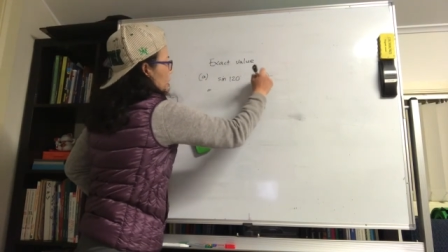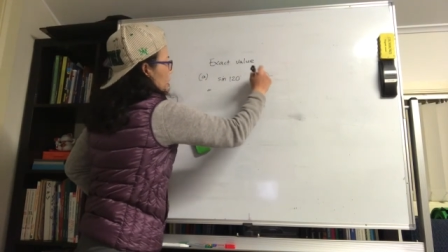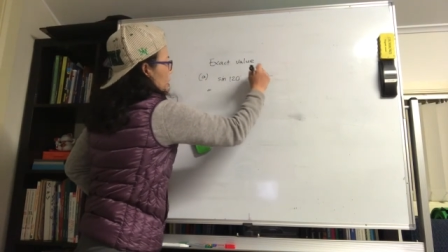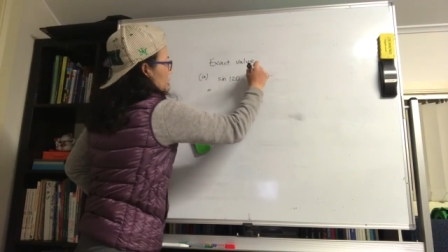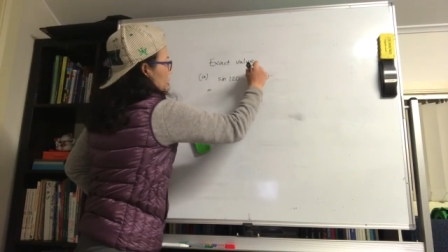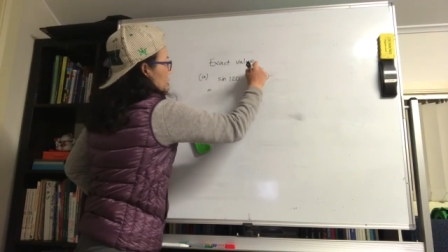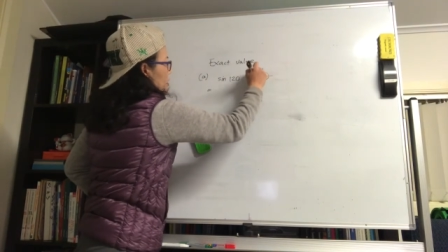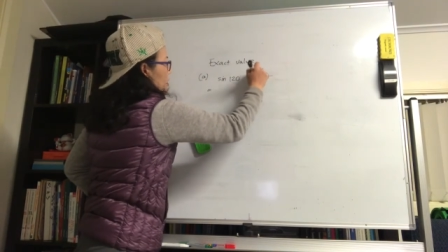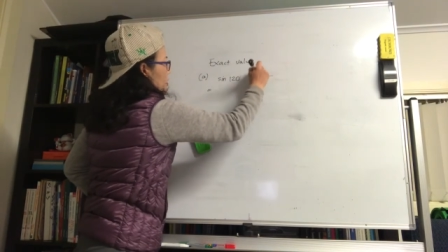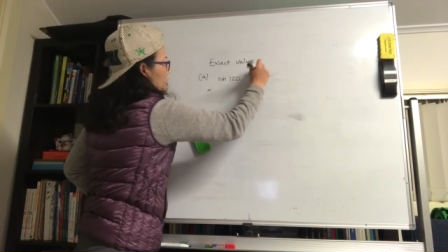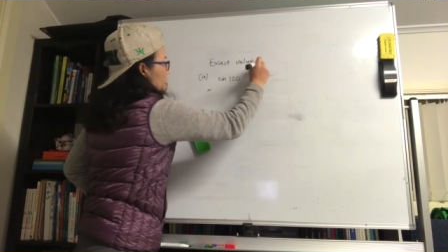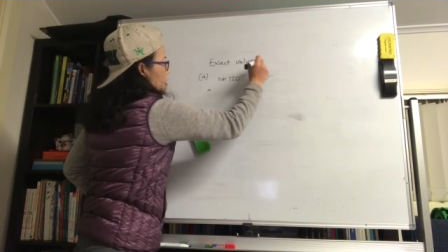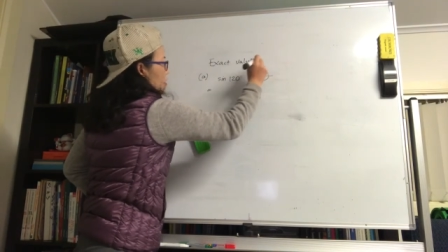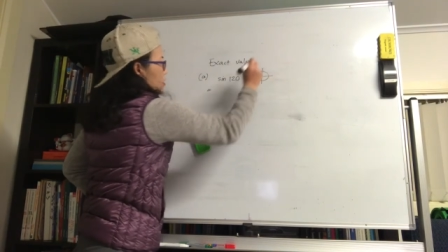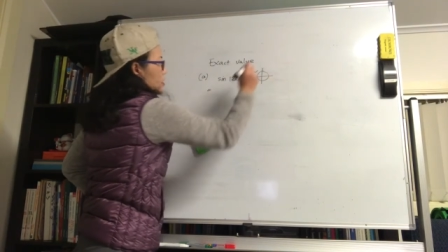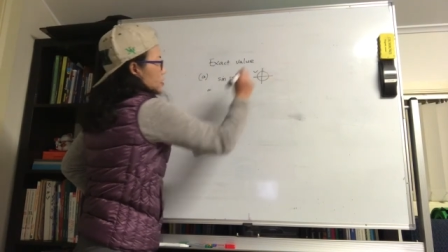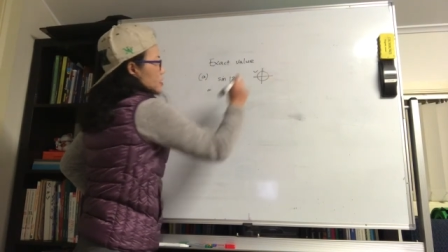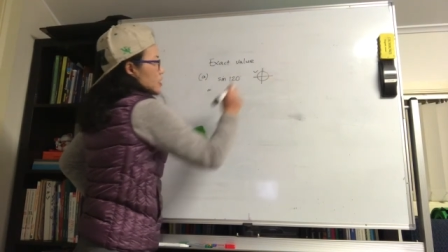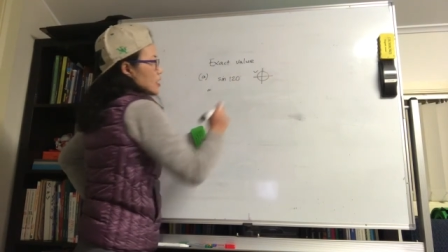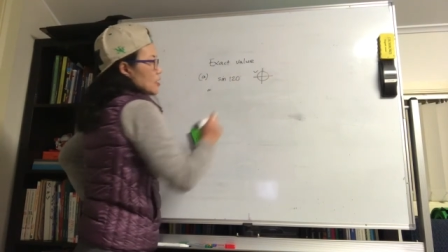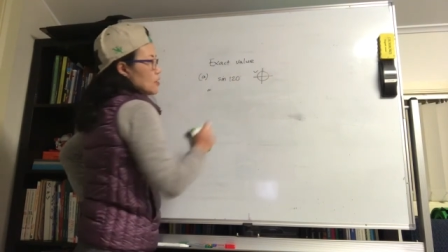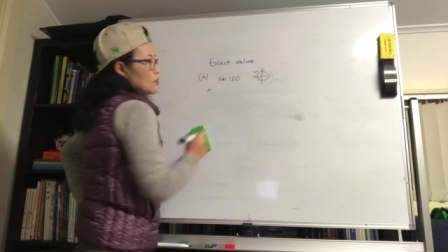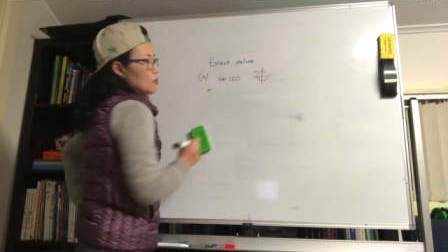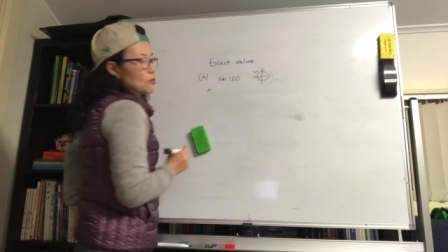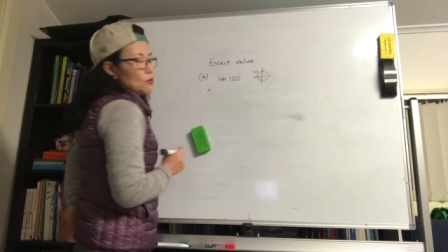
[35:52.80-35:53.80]
This is the
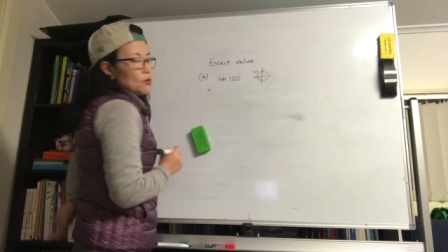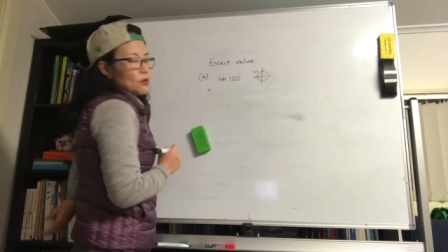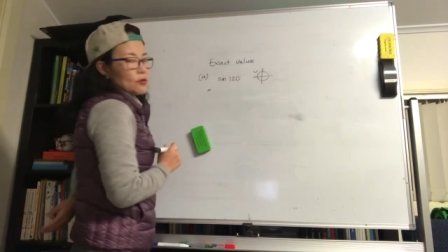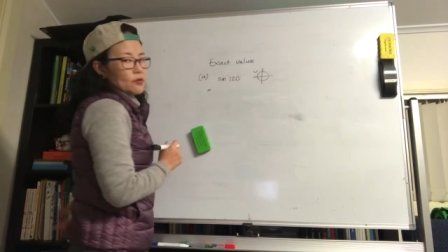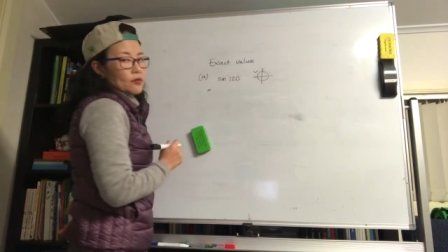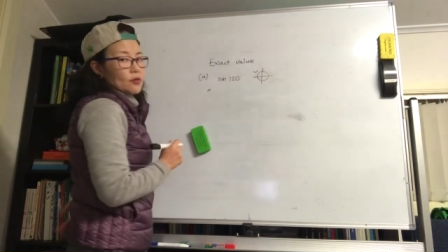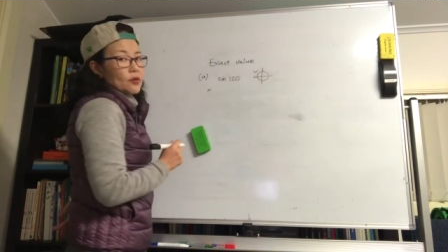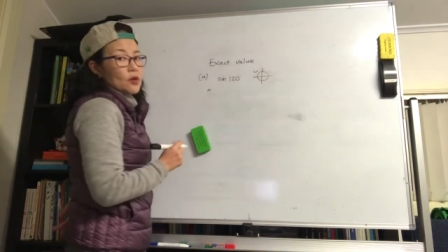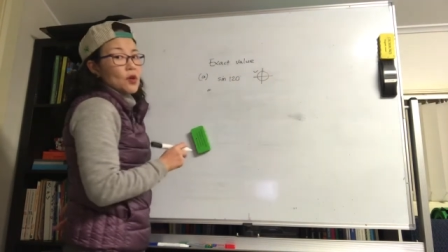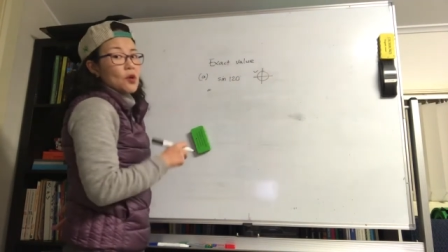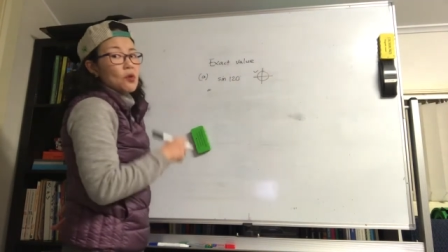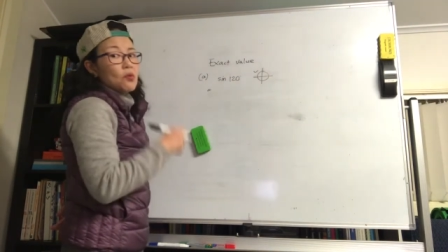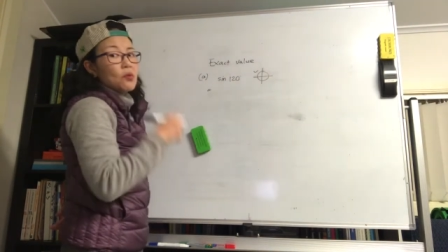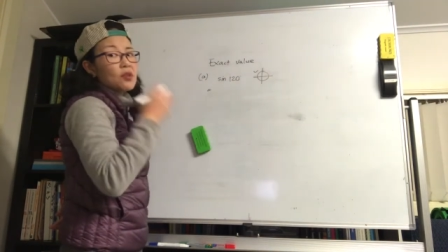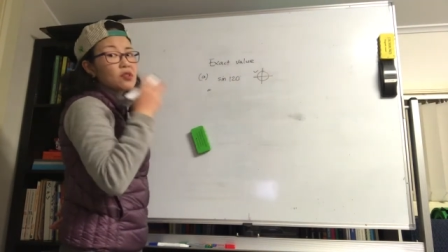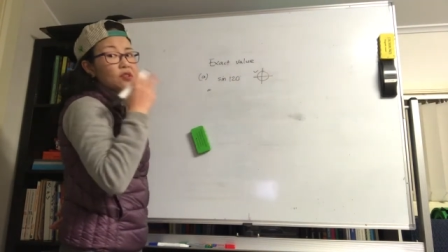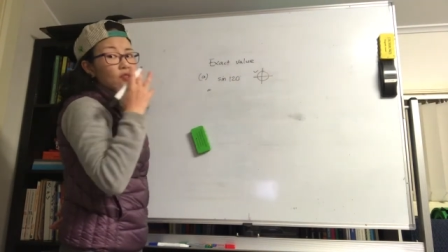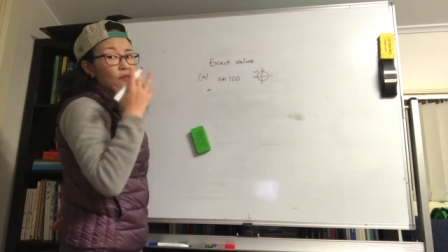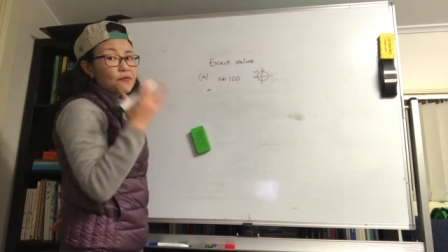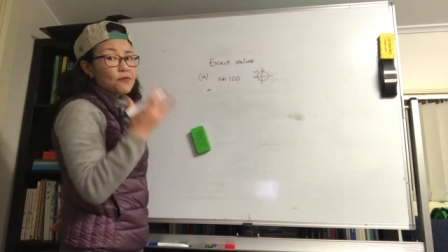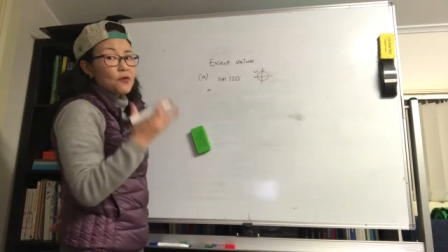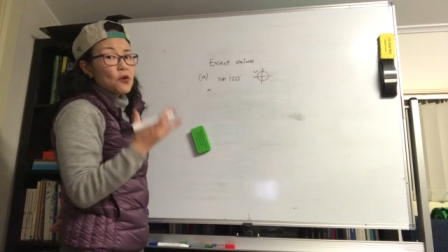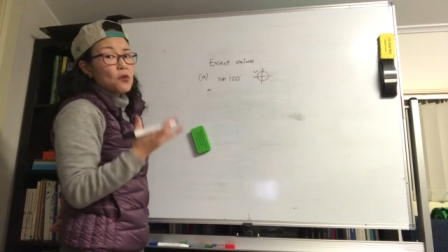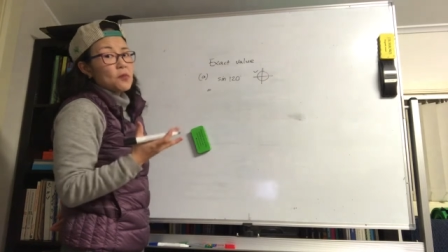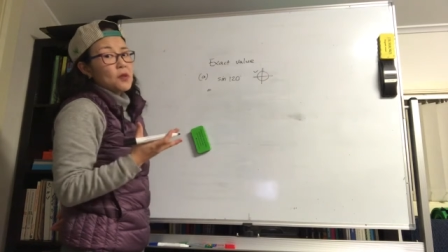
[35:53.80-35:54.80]
second quadrant. What's the
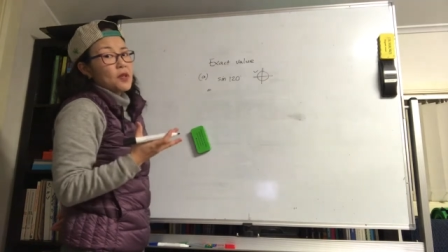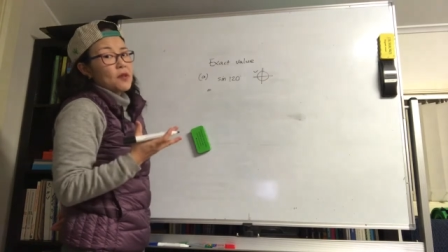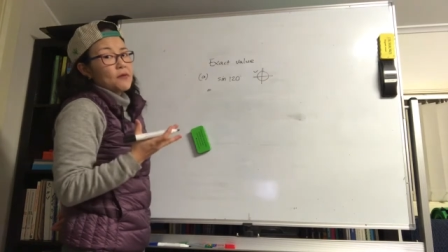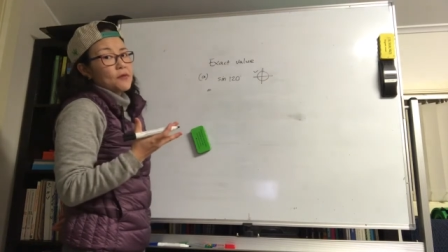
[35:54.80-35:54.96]
formula